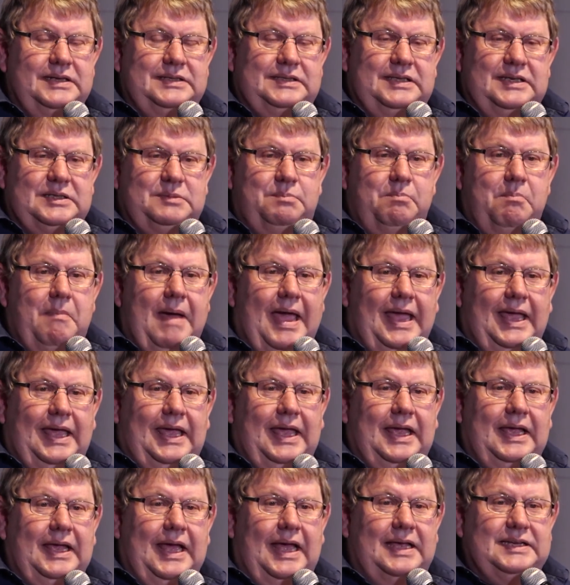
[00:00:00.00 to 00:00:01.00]
Is this
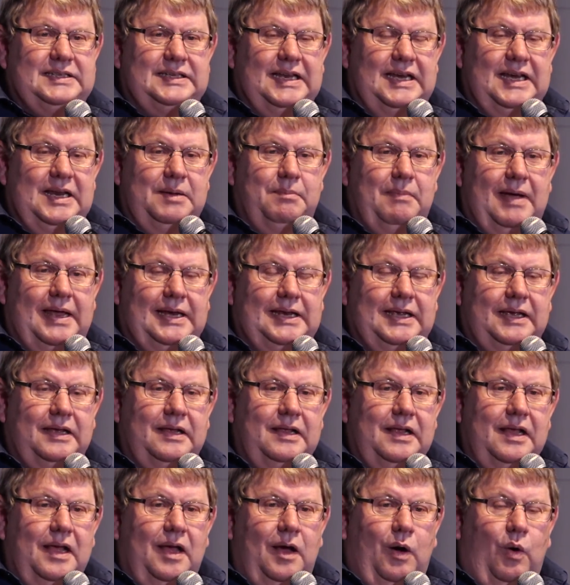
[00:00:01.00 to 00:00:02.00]
making us any money?
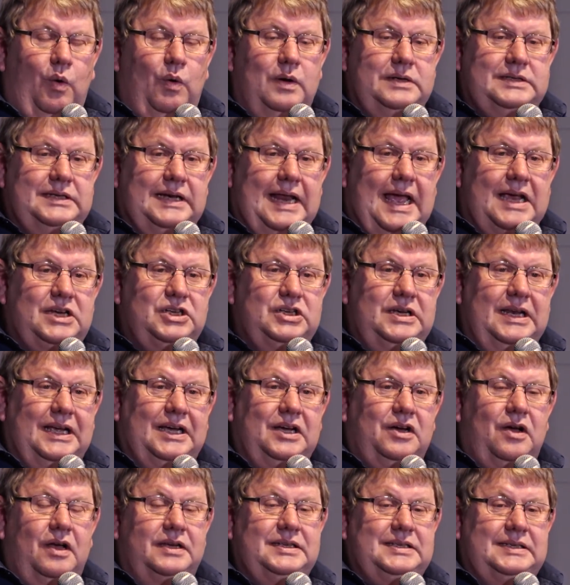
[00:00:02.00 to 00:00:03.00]
Or is it
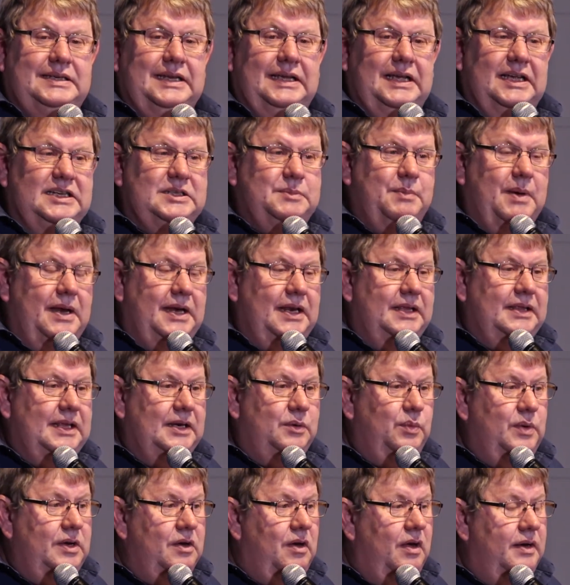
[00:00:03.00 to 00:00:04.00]
actually costing us money
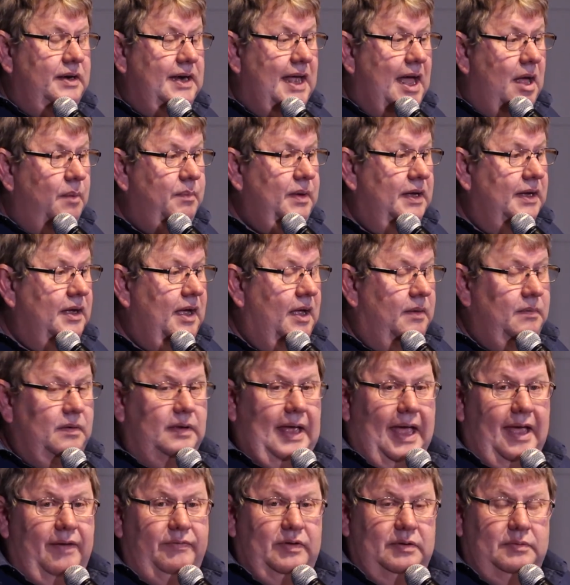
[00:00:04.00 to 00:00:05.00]
that we are now
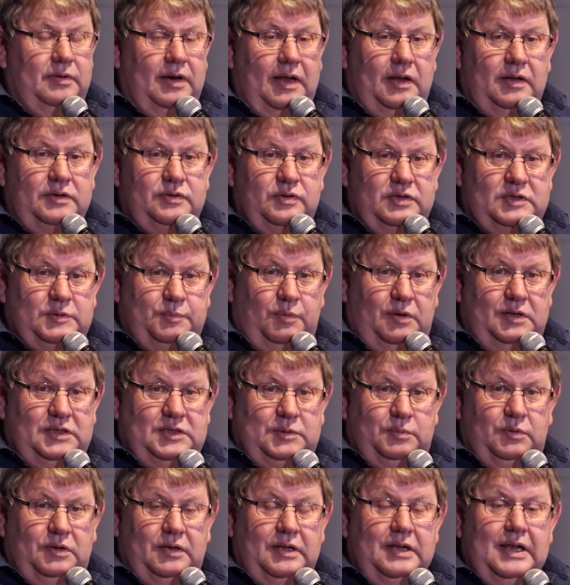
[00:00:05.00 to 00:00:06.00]
having held
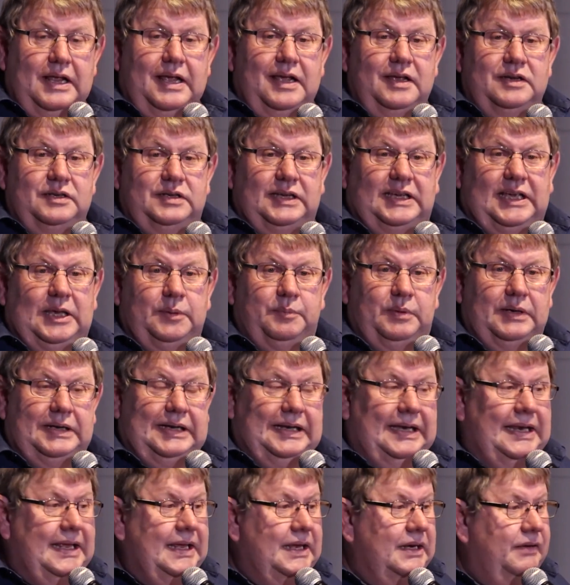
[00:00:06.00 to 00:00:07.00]
responsible to keep
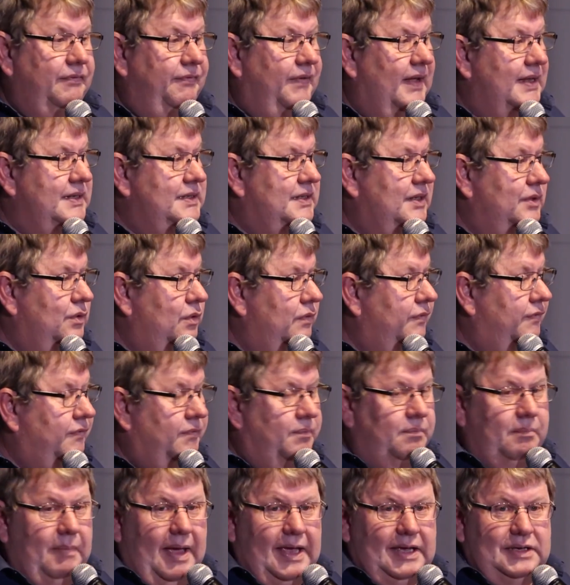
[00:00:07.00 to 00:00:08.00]
it clean, fence it
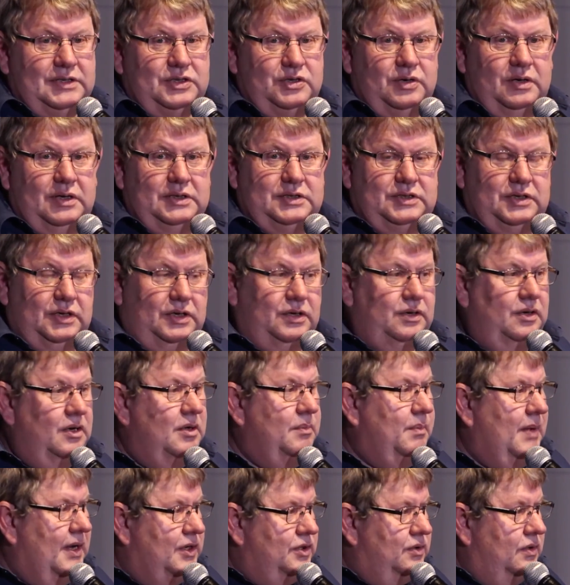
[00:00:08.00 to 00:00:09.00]
off, make sure it's
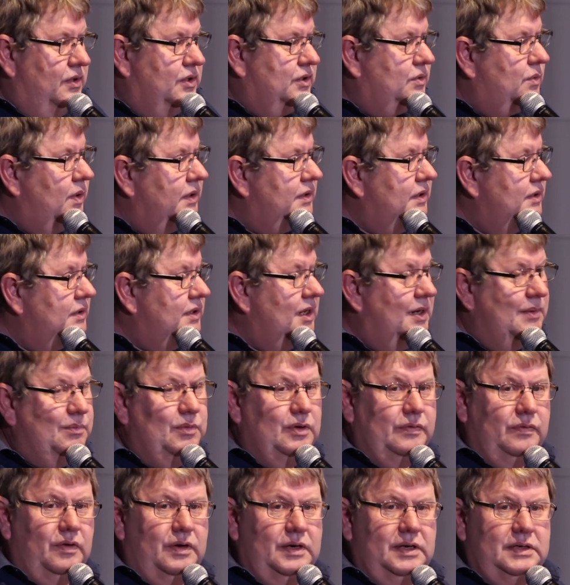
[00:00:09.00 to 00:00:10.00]
secure, make sure squatters don't
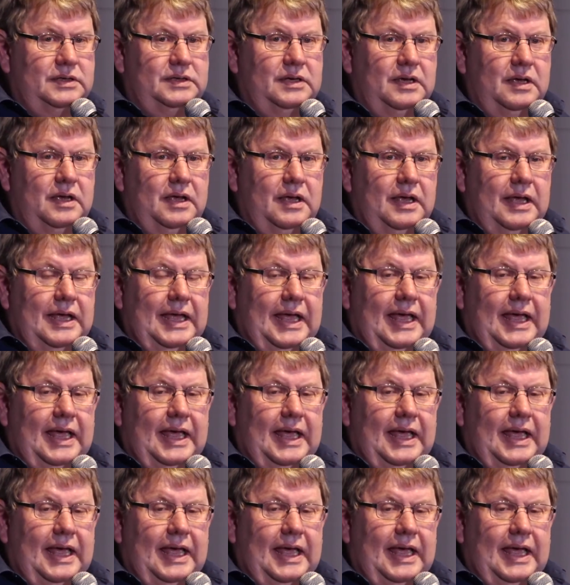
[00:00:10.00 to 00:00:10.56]
move on it?